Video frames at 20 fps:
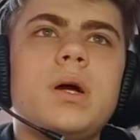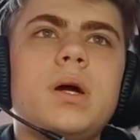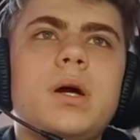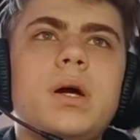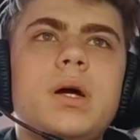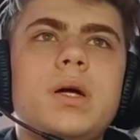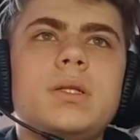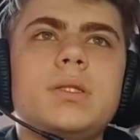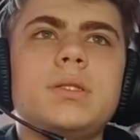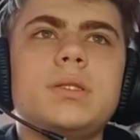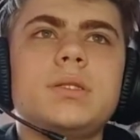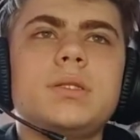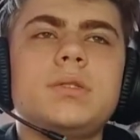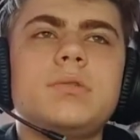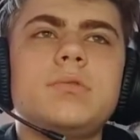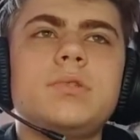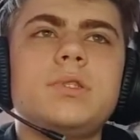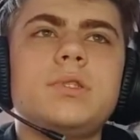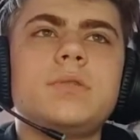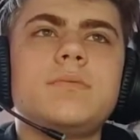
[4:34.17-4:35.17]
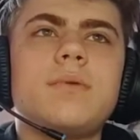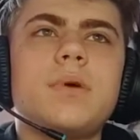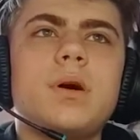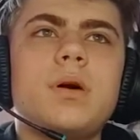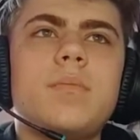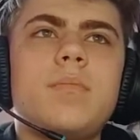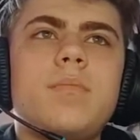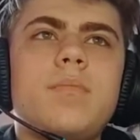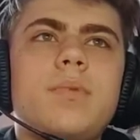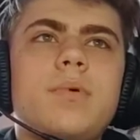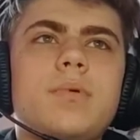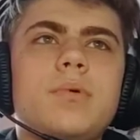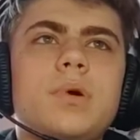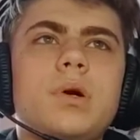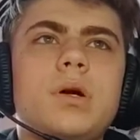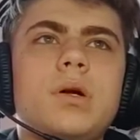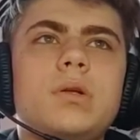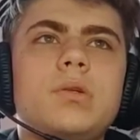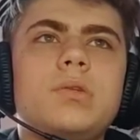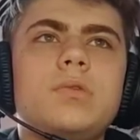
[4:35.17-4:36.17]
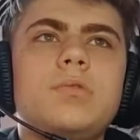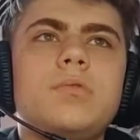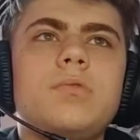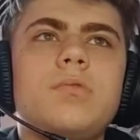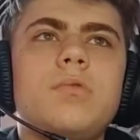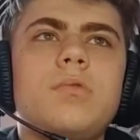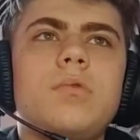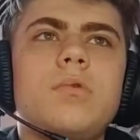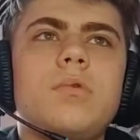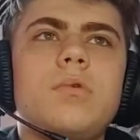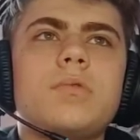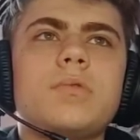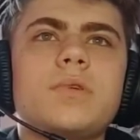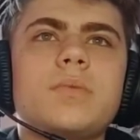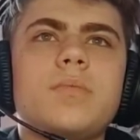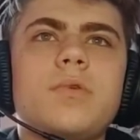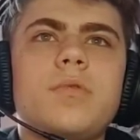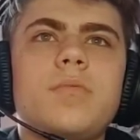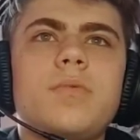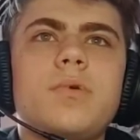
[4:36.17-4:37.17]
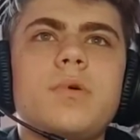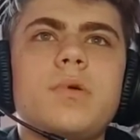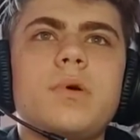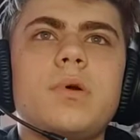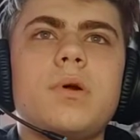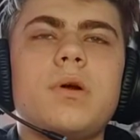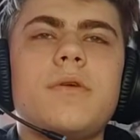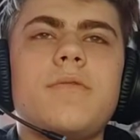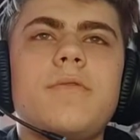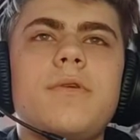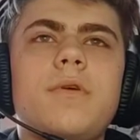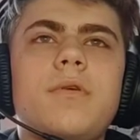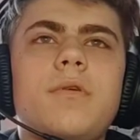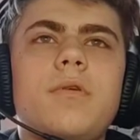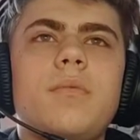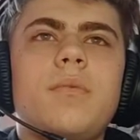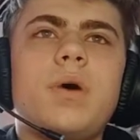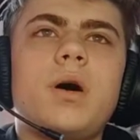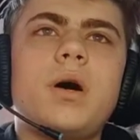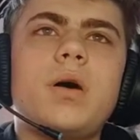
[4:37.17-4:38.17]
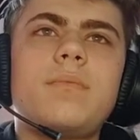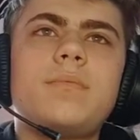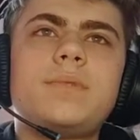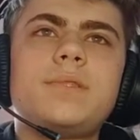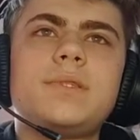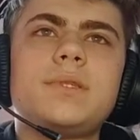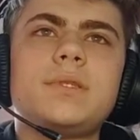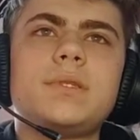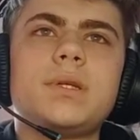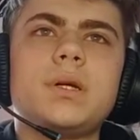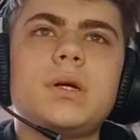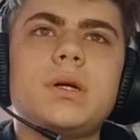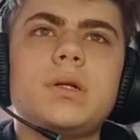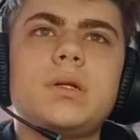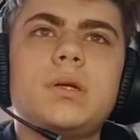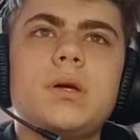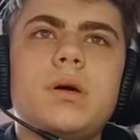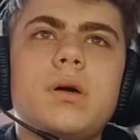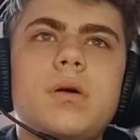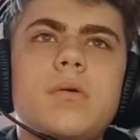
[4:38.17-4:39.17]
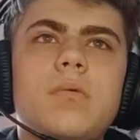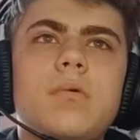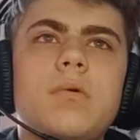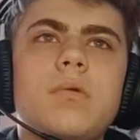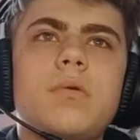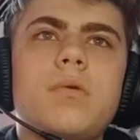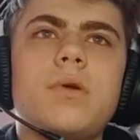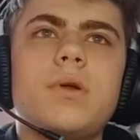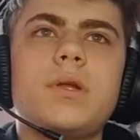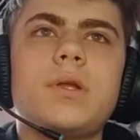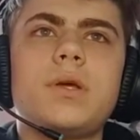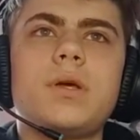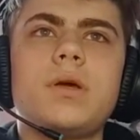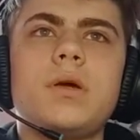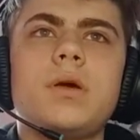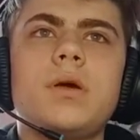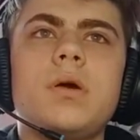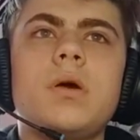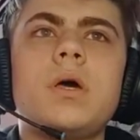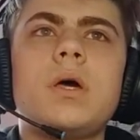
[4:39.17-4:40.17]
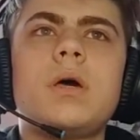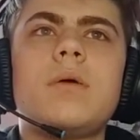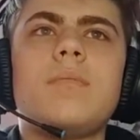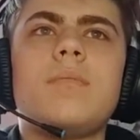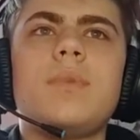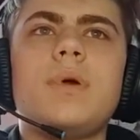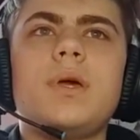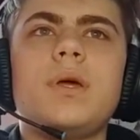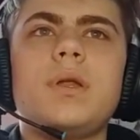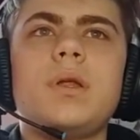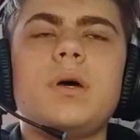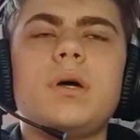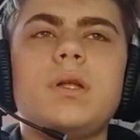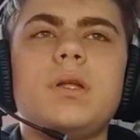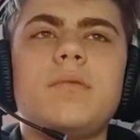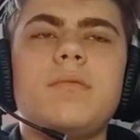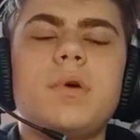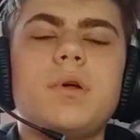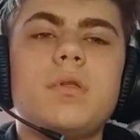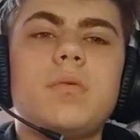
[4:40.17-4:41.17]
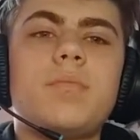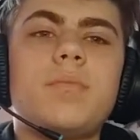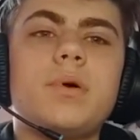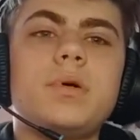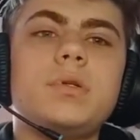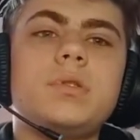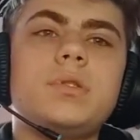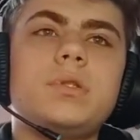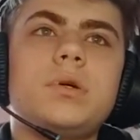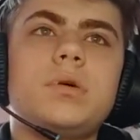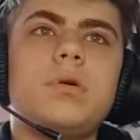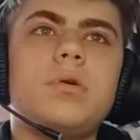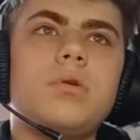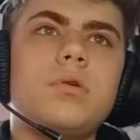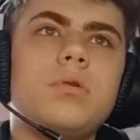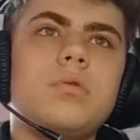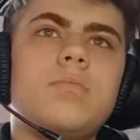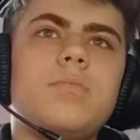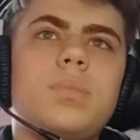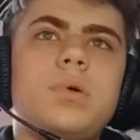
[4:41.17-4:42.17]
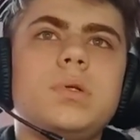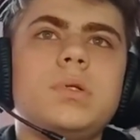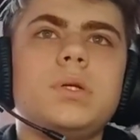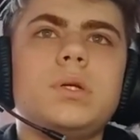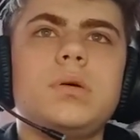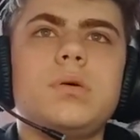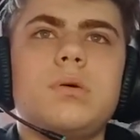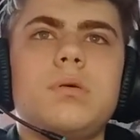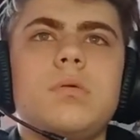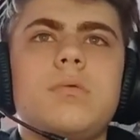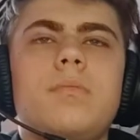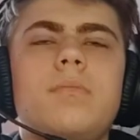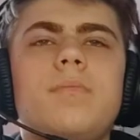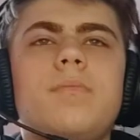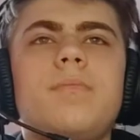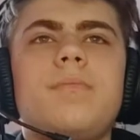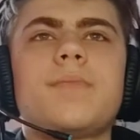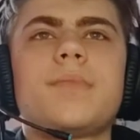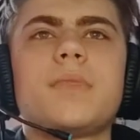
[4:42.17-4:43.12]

and uh, the SushiSwap are uh, two of the popular Ethereum apps that have already been uh, developed on Polygon.